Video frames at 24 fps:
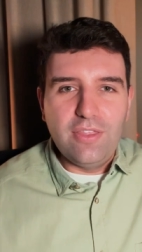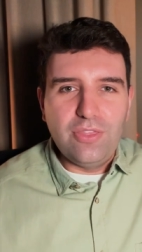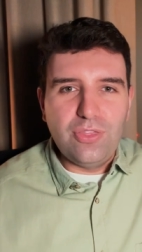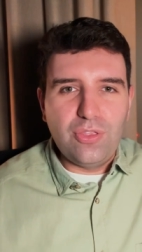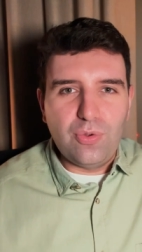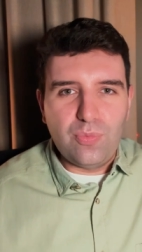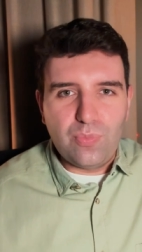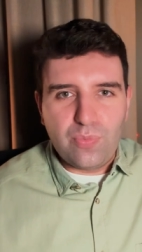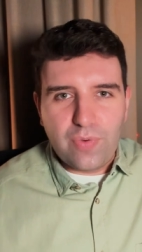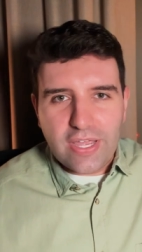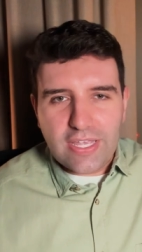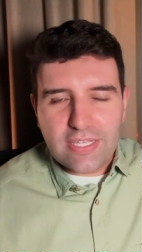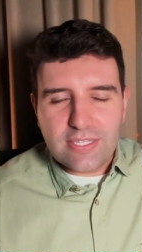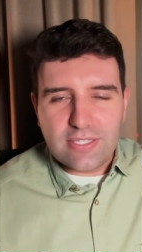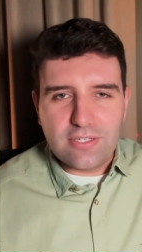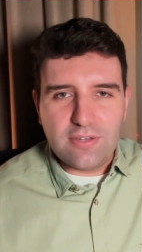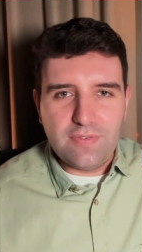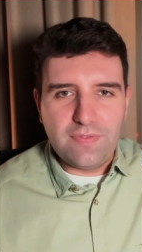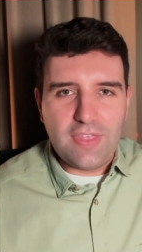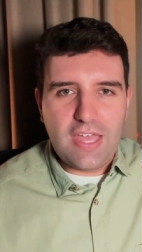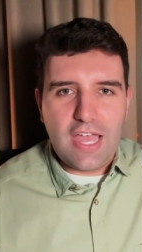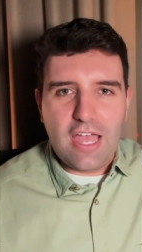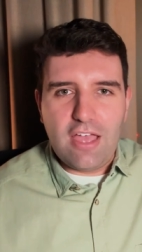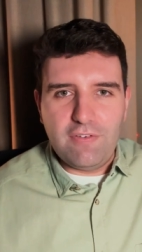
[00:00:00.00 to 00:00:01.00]
the rest
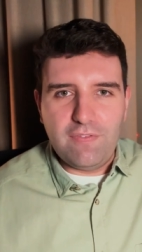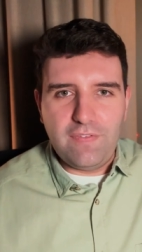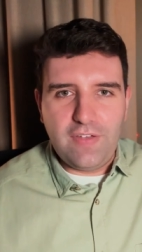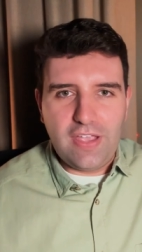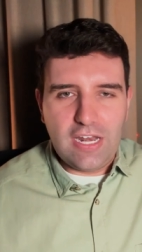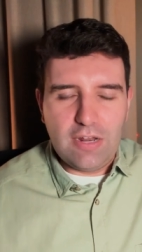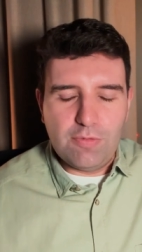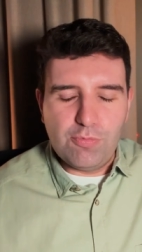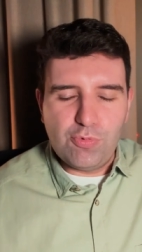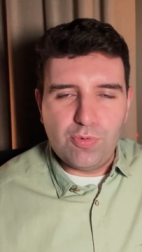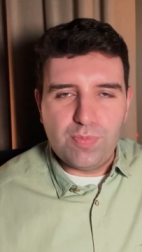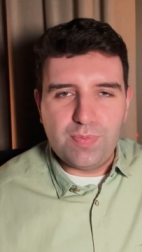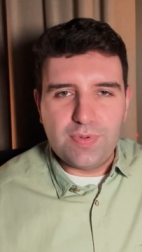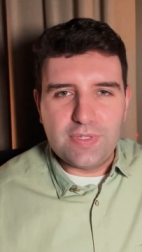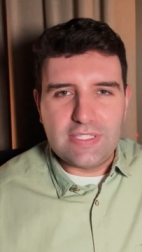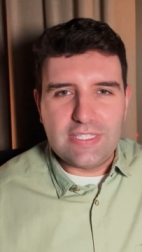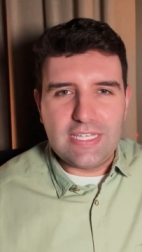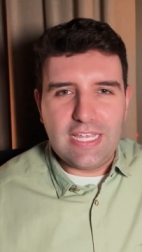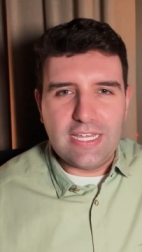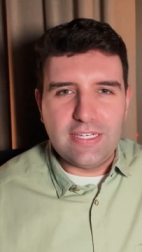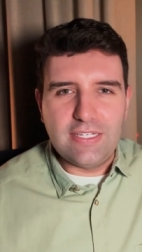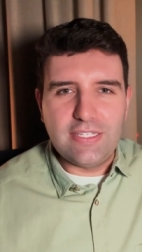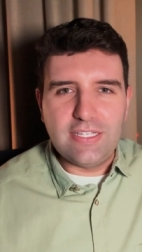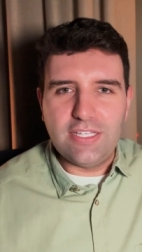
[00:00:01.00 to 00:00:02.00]
of that available
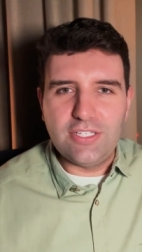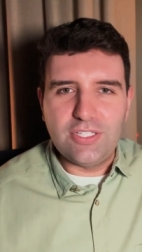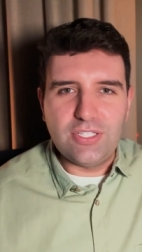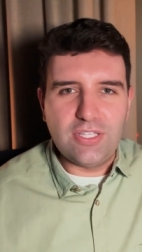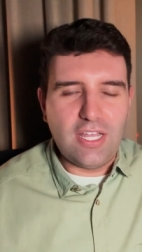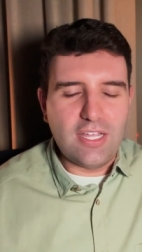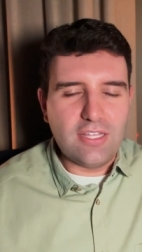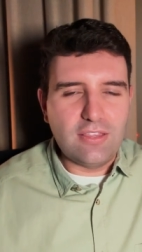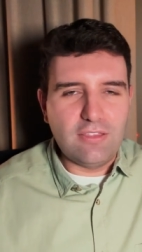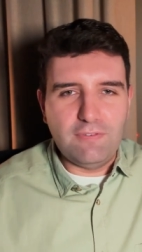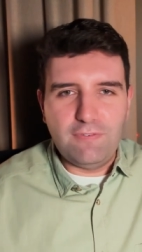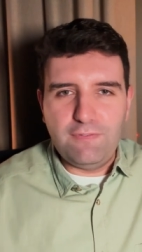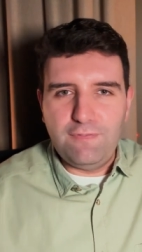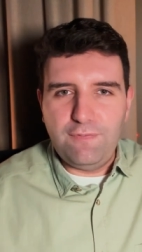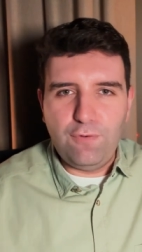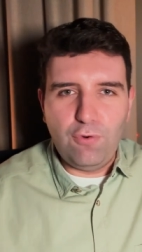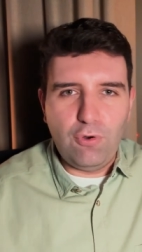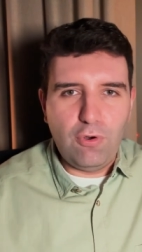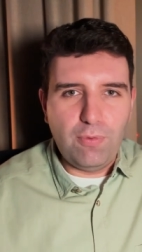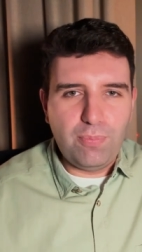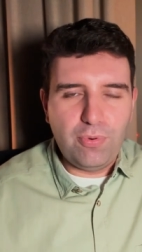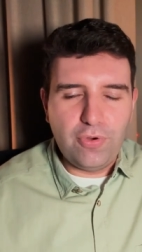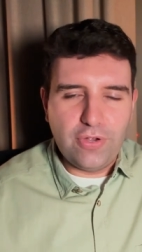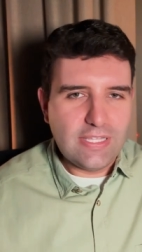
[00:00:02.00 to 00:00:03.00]
percentage, like the
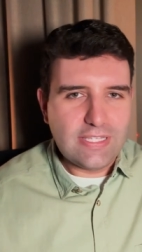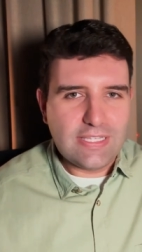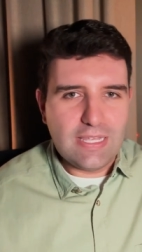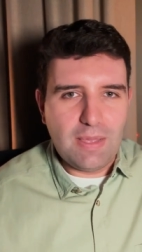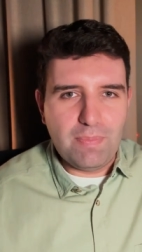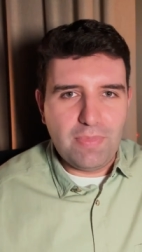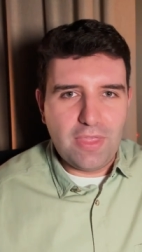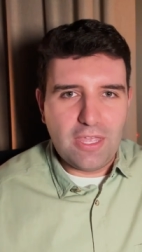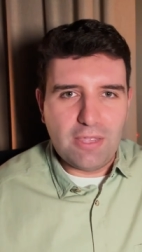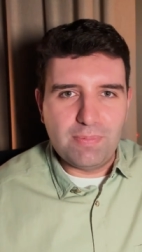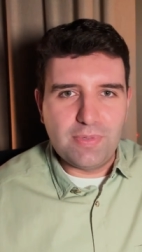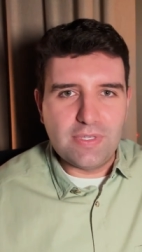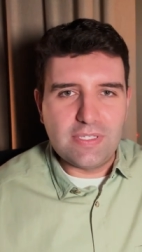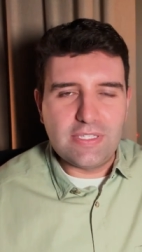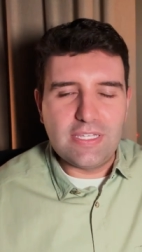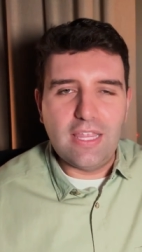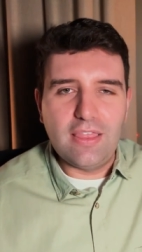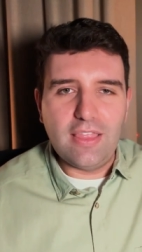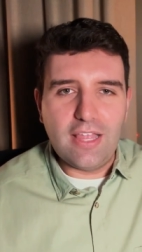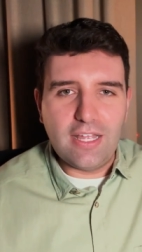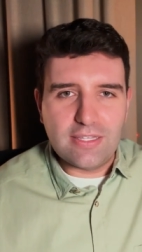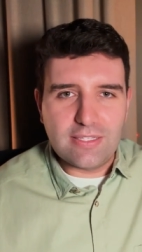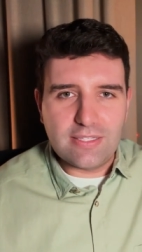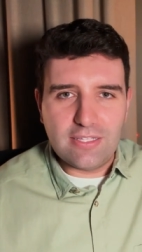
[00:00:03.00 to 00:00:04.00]
four point something
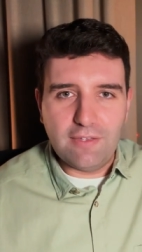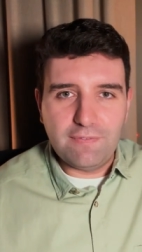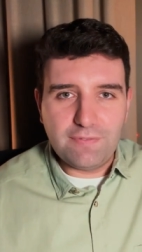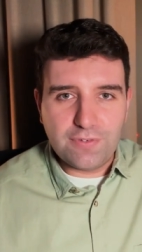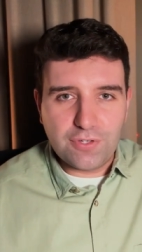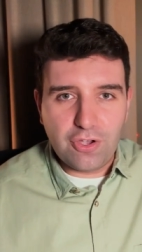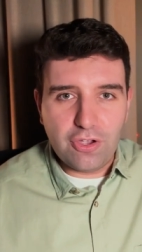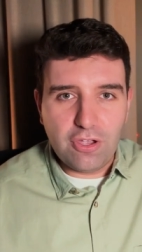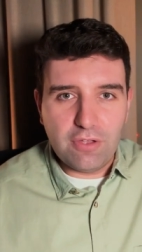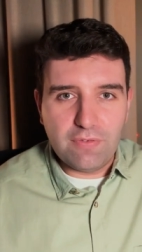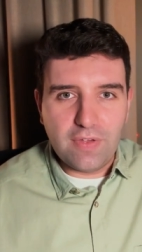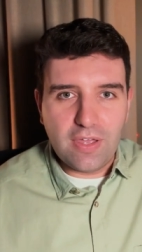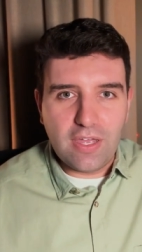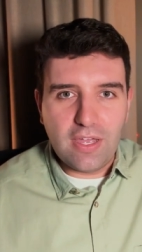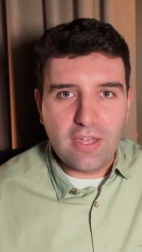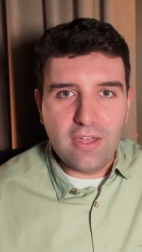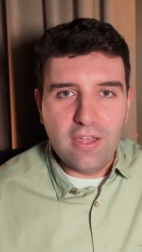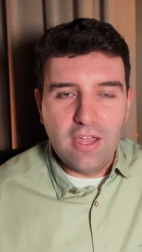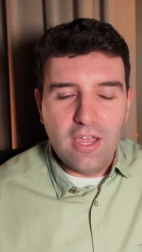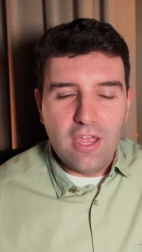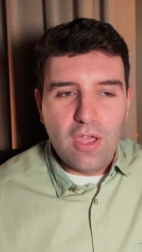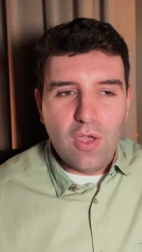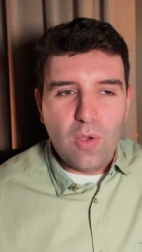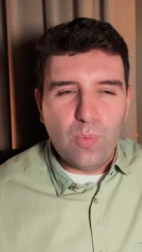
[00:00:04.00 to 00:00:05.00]
percent that's left
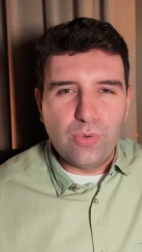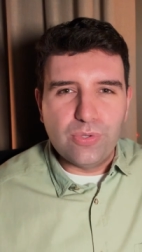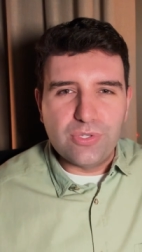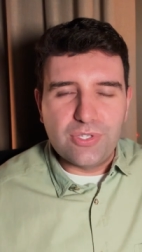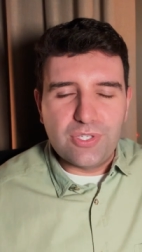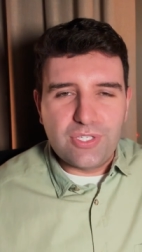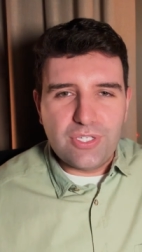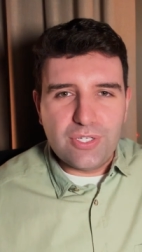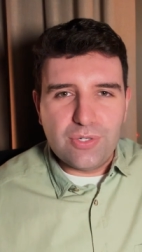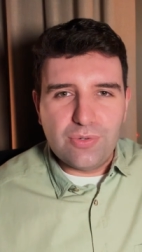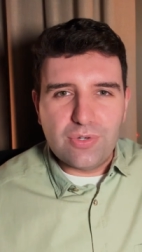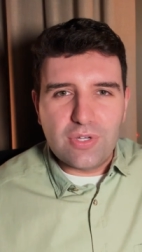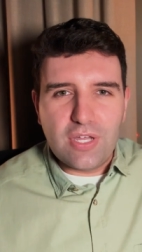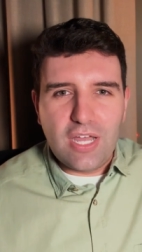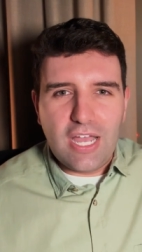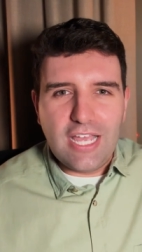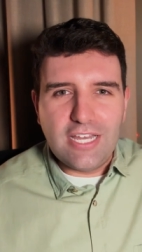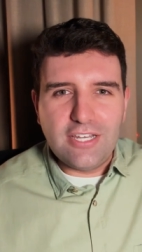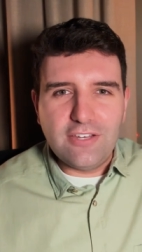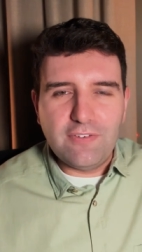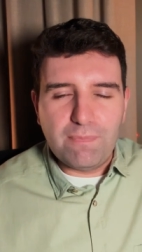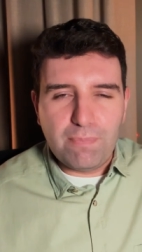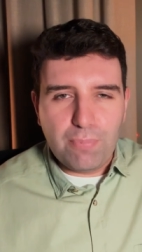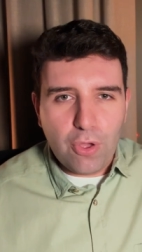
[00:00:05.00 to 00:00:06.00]
over, will still
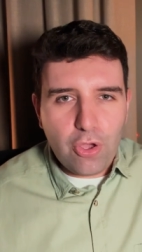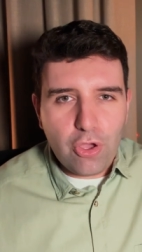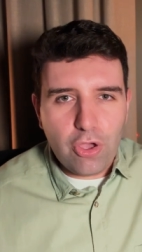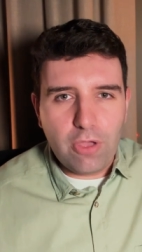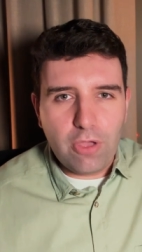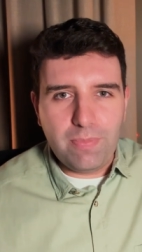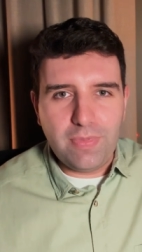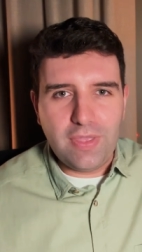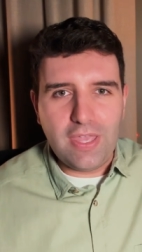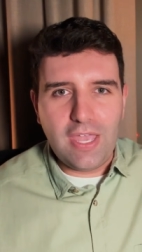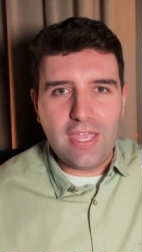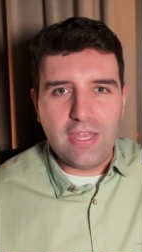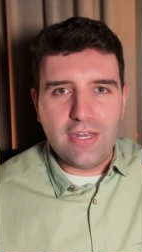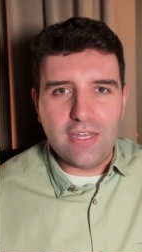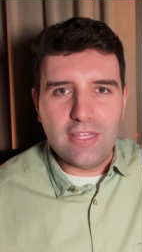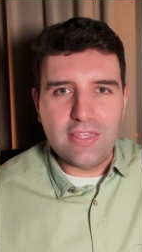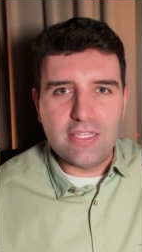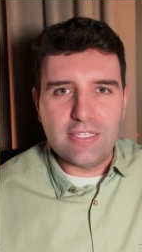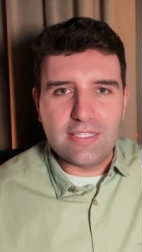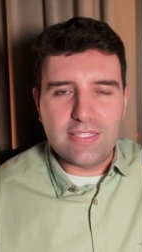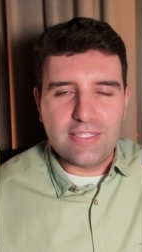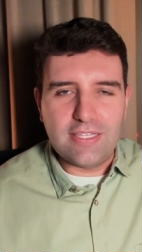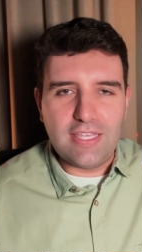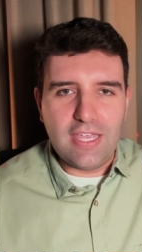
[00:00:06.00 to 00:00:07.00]
kind of permeate in
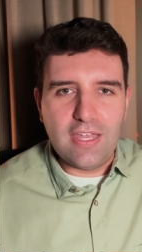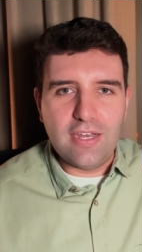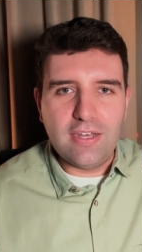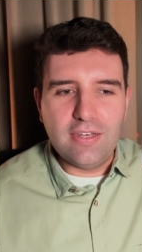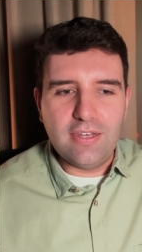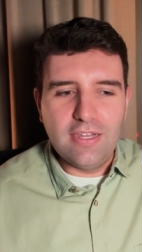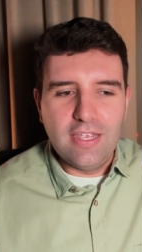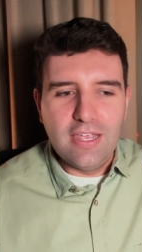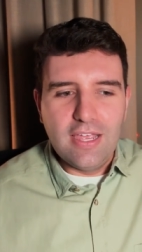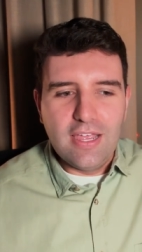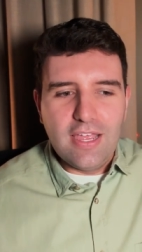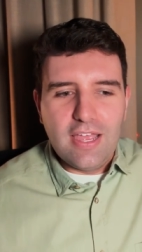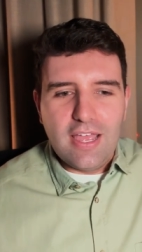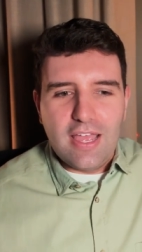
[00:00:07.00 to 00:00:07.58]
the skin.